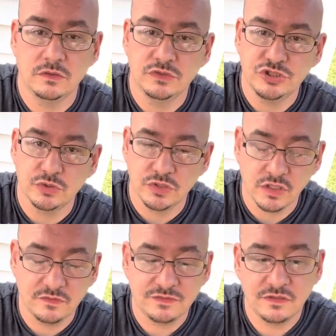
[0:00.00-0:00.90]
Sure
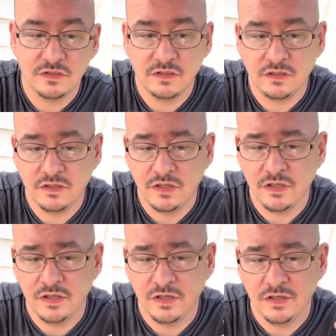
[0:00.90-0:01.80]
enough,
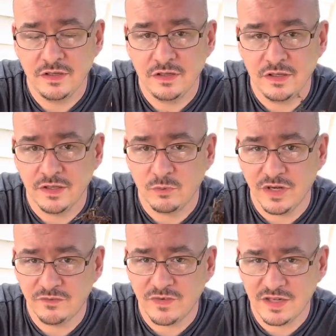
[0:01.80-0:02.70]
when
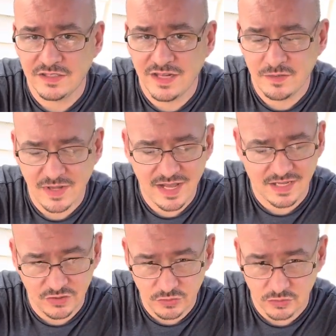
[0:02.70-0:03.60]
it finally died back,
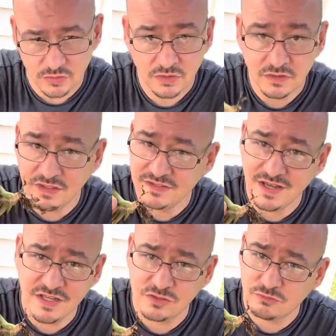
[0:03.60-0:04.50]
I knew these
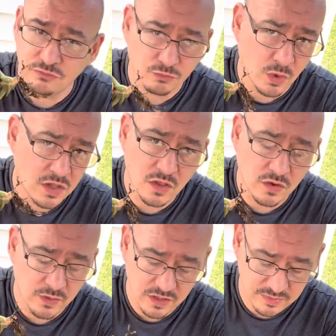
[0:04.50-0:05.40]
guys are well on
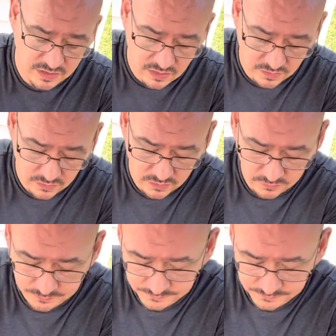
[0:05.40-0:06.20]
their way to being on their own.